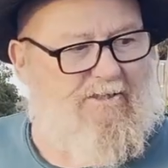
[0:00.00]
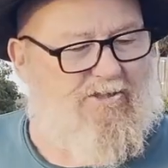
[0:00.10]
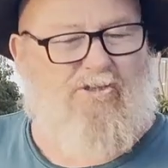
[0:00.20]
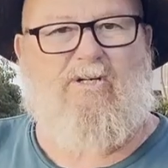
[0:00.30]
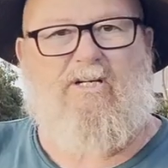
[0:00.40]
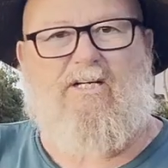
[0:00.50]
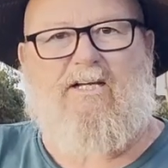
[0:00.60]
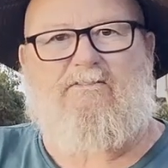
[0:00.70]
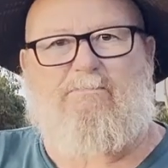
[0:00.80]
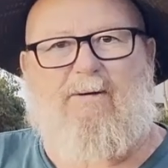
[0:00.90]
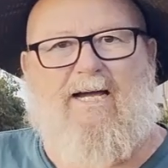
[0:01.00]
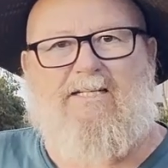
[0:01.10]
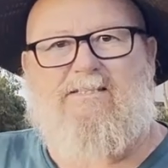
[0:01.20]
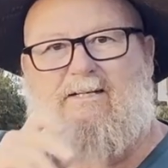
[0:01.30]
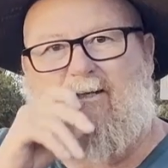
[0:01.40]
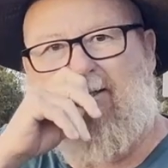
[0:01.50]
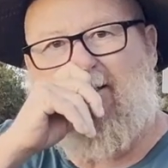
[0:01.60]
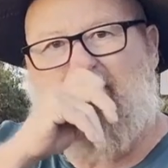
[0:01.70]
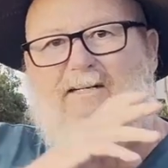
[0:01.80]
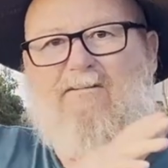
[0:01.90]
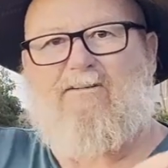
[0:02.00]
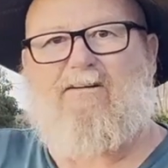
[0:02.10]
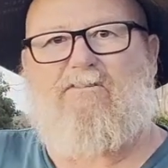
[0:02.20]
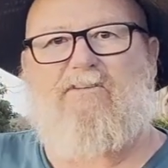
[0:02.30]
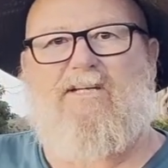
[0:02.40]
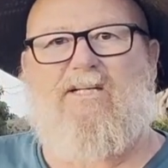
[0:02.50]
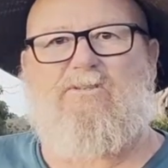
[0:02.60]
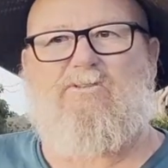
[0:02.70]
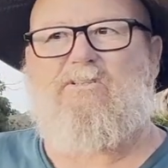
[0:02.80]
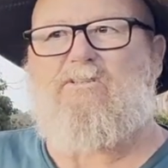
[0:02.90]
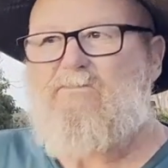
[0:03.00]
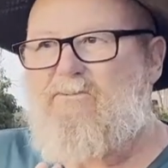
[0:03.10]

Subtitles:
Ensure you leave space for other vehicles